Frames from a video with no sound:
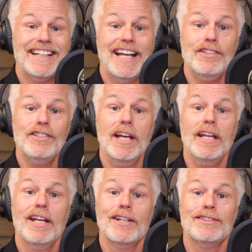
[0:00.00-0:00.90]
catch
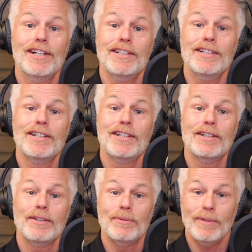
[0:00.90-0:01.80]
a
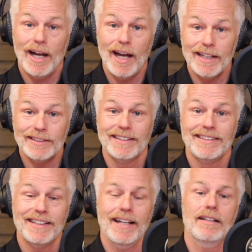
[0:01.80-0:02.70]
sunrise
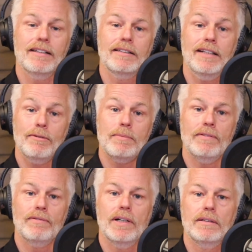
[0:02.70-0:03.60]
together. That would
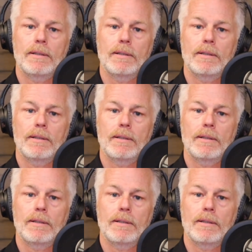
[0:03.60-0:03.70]
be fun.